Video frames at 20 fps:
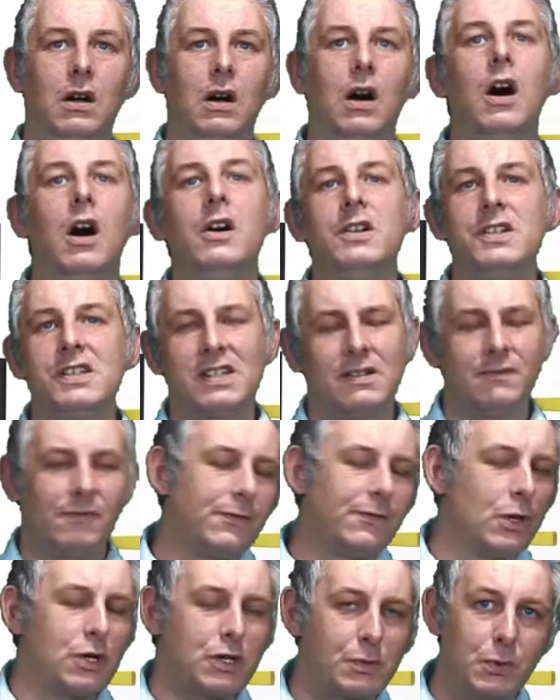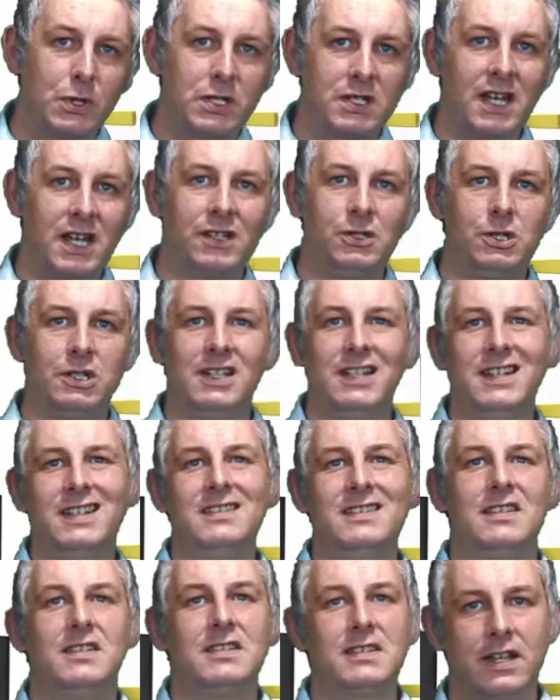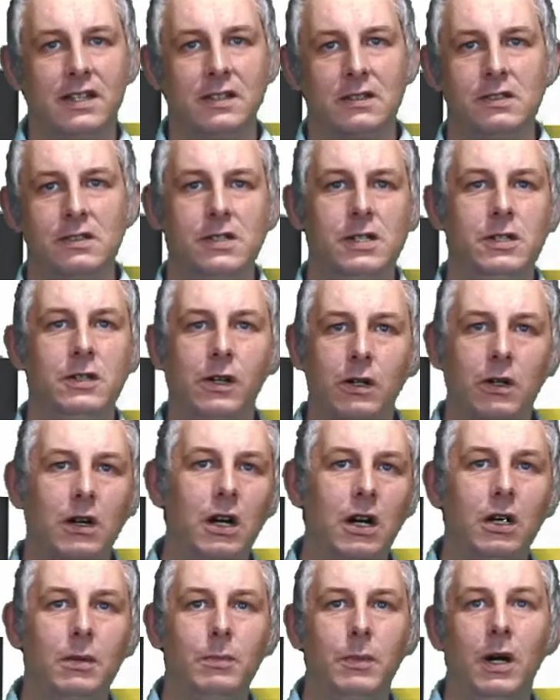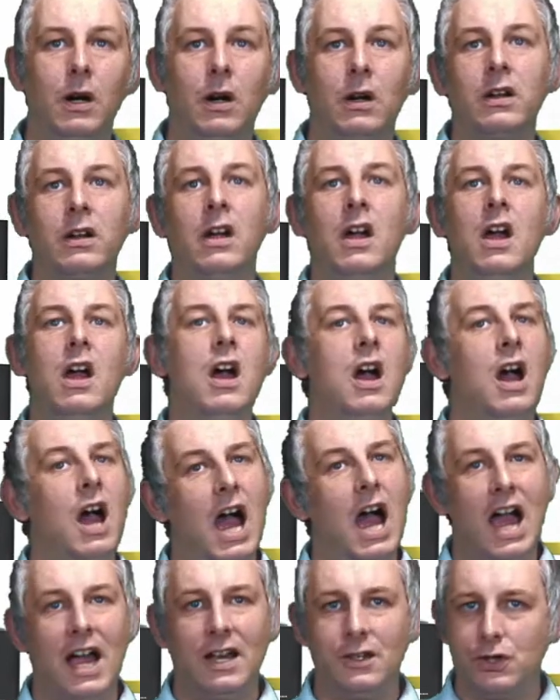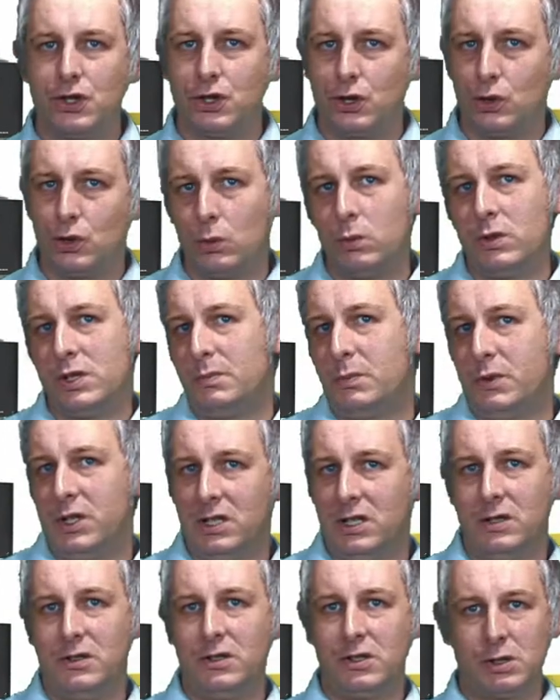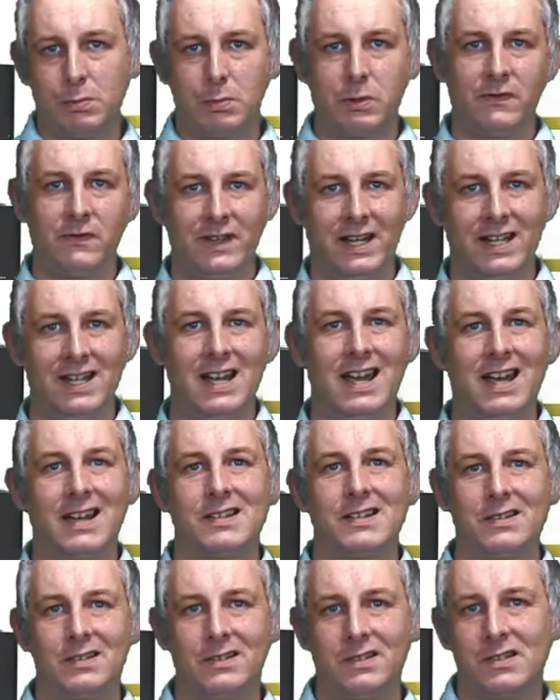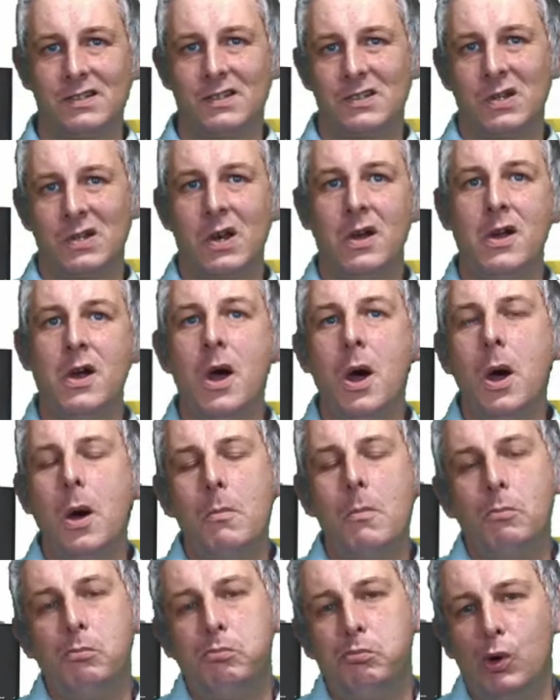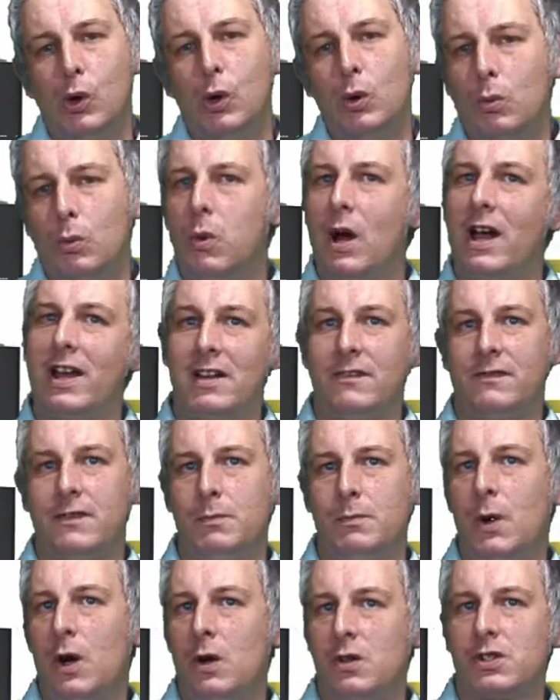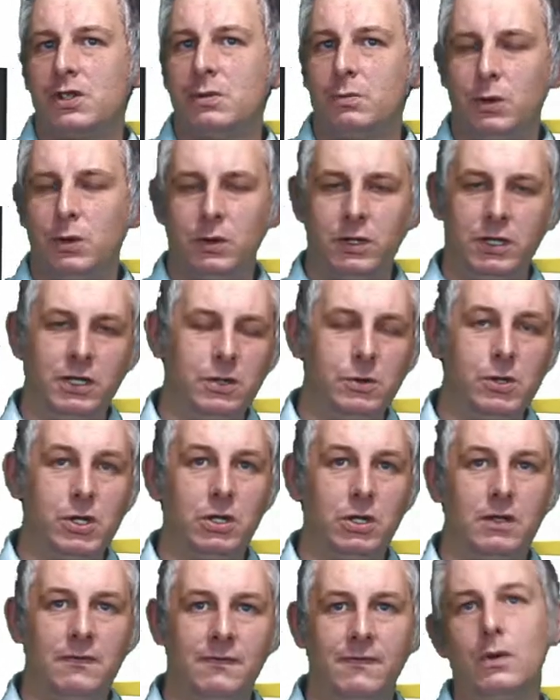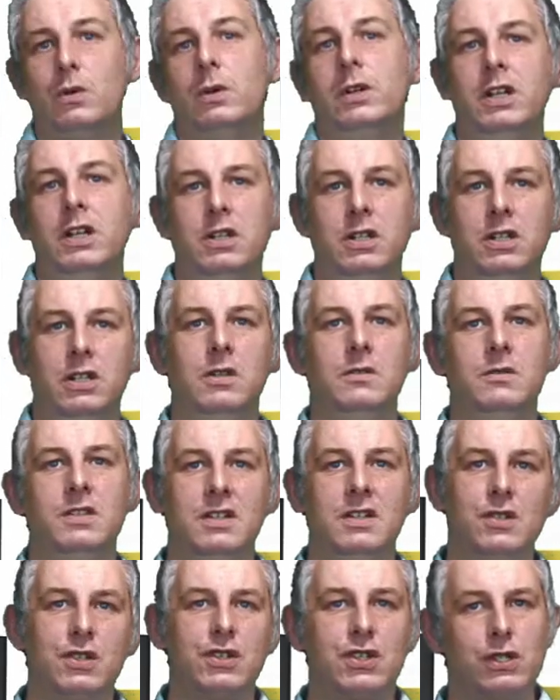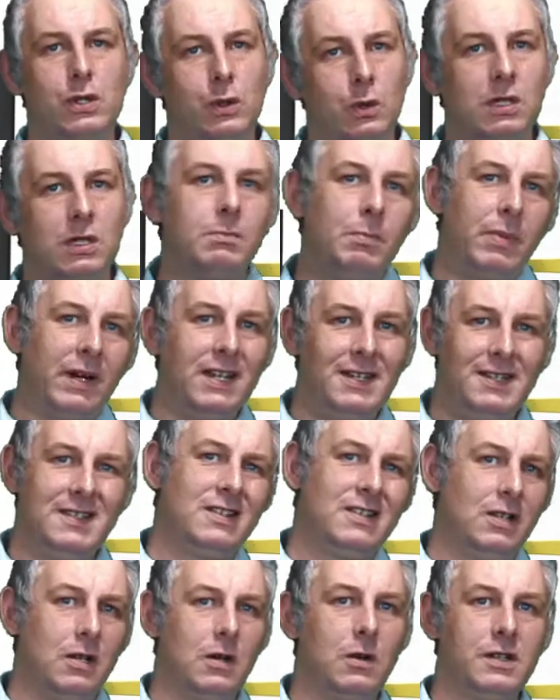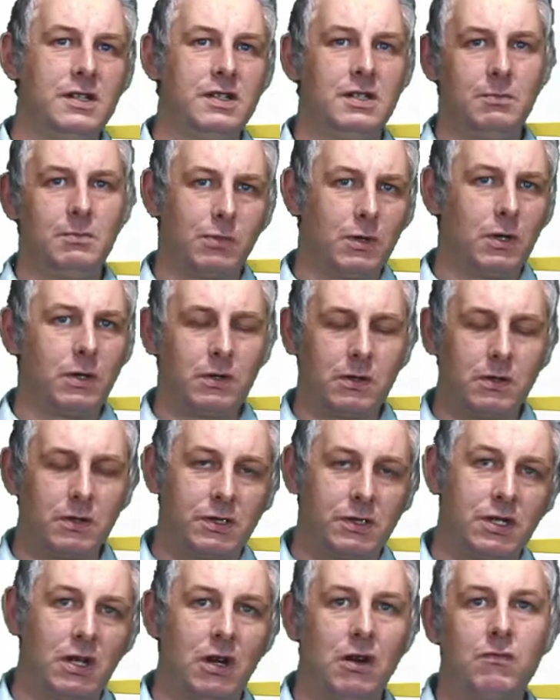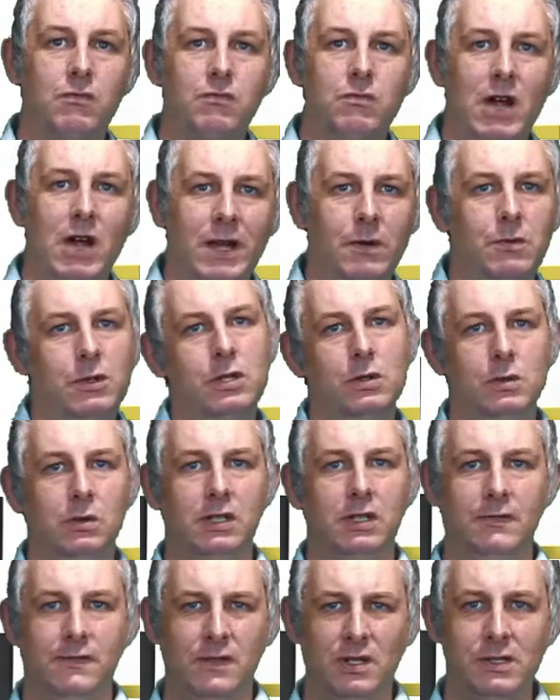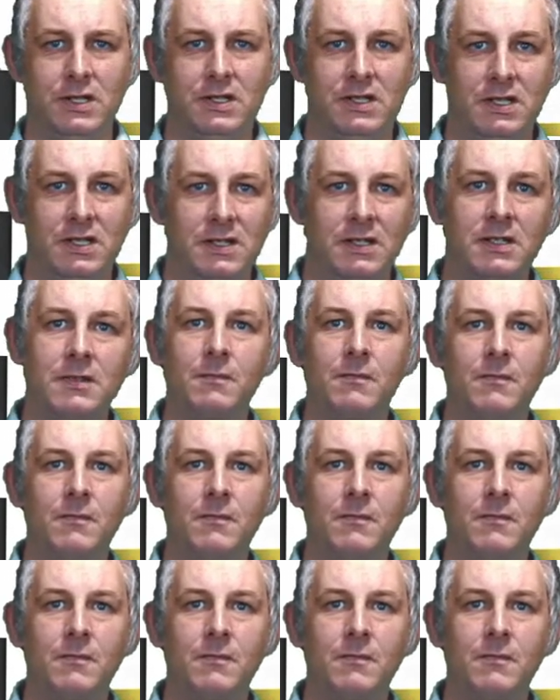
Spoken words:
Ice and frost protection is essential in your car park and should always be used to prevent accidents. But wherever possible, you should avoid using salt-based de-icing products around your devices.